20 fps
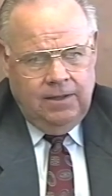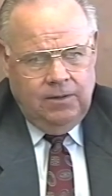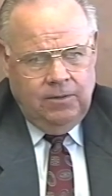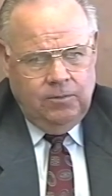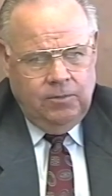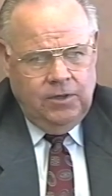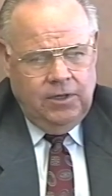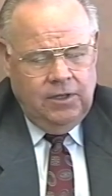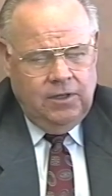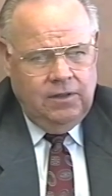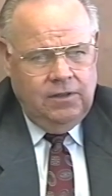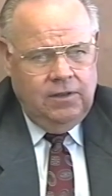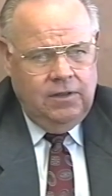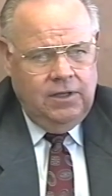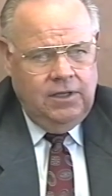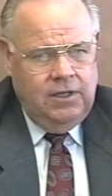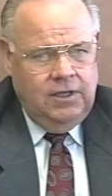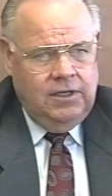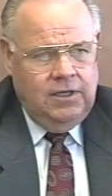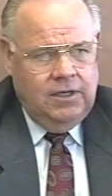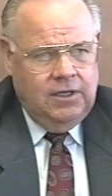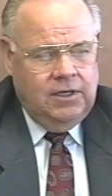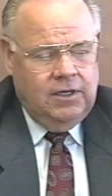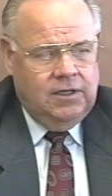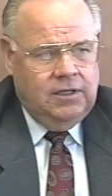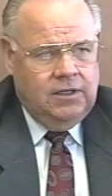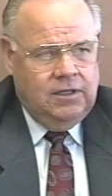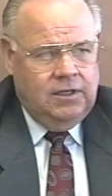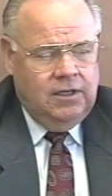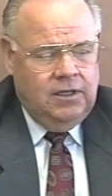with the uh,
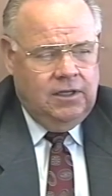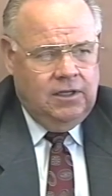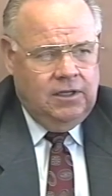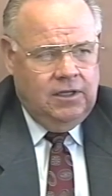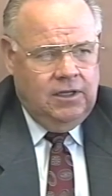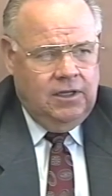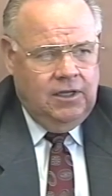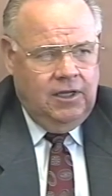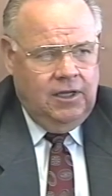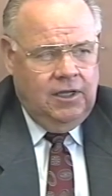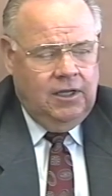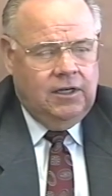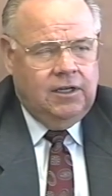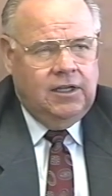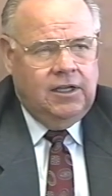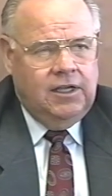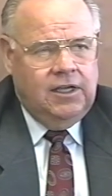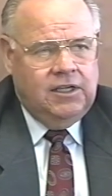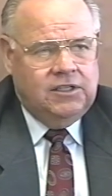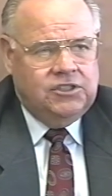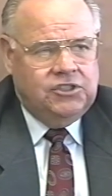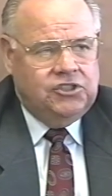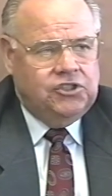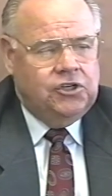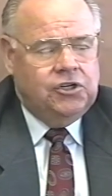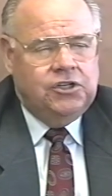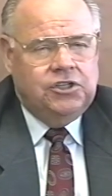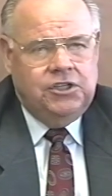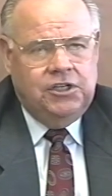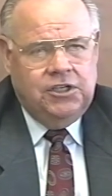uh, LDS
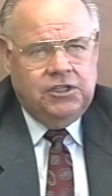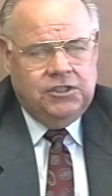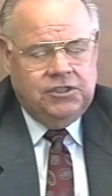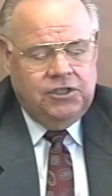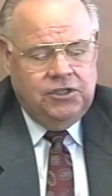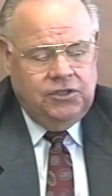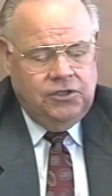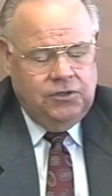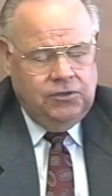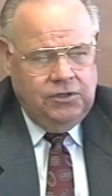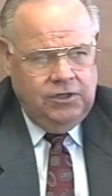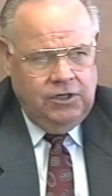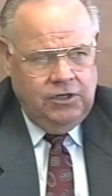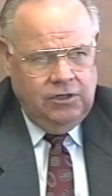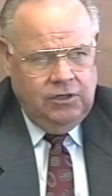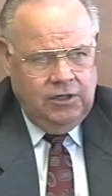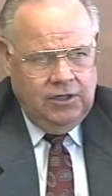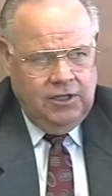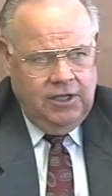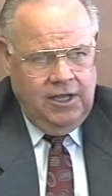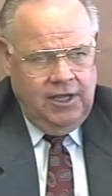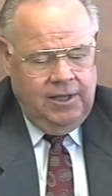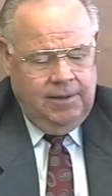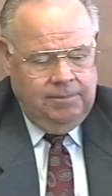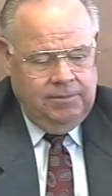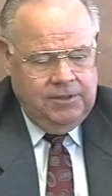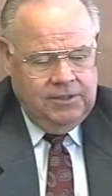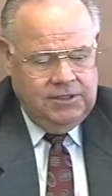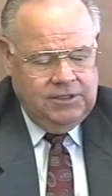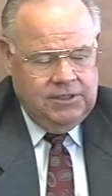Church Institute here on
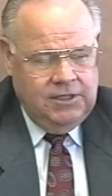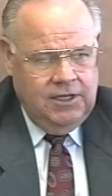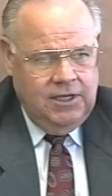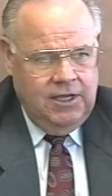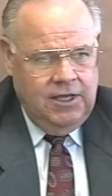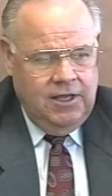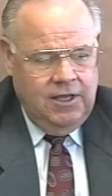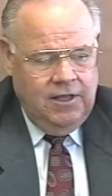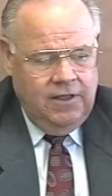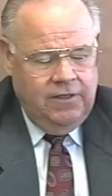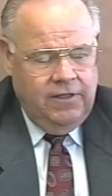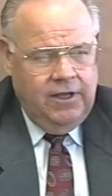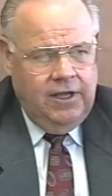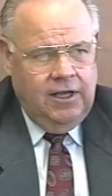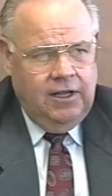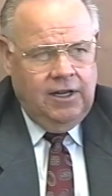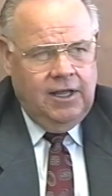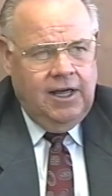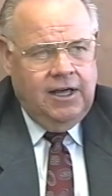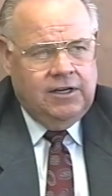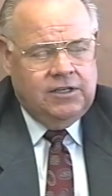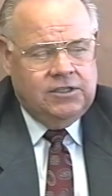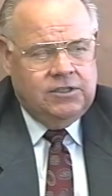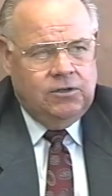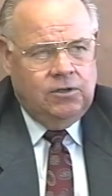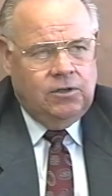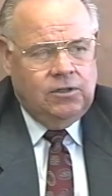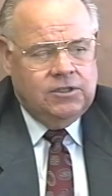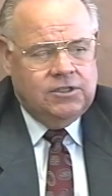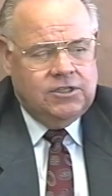campus they allowed us
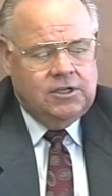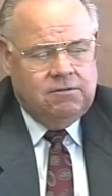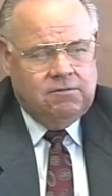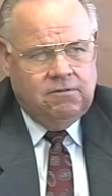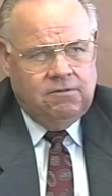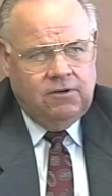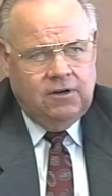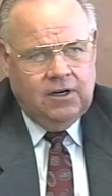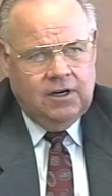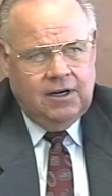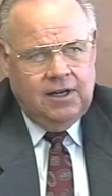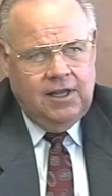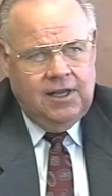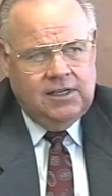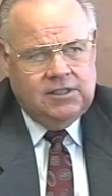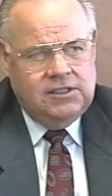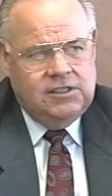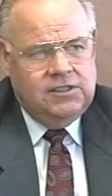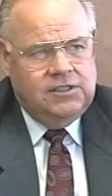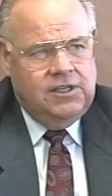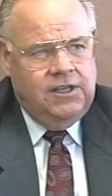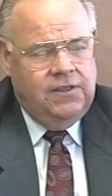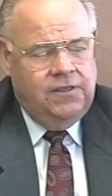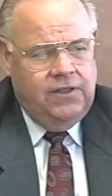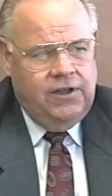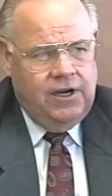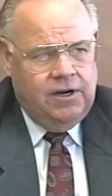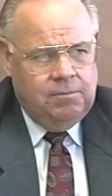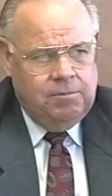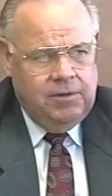to hold some of our classes in
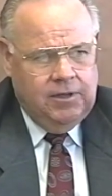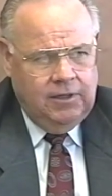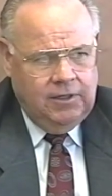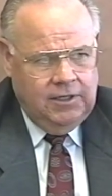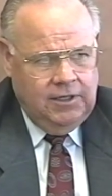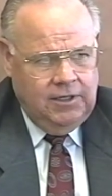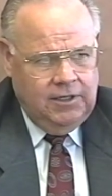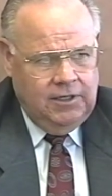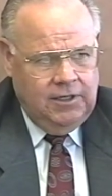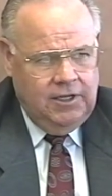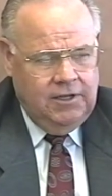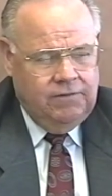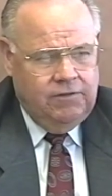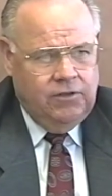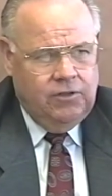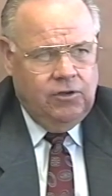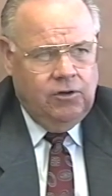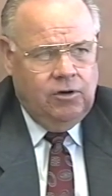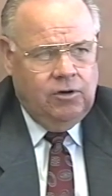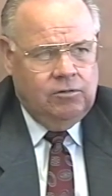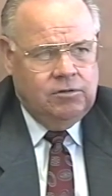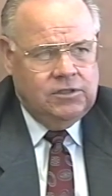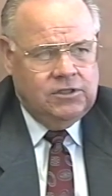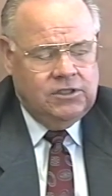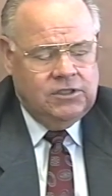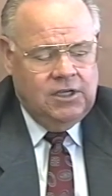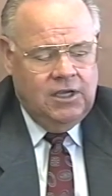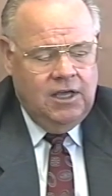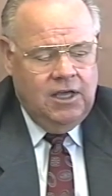their building, even though it was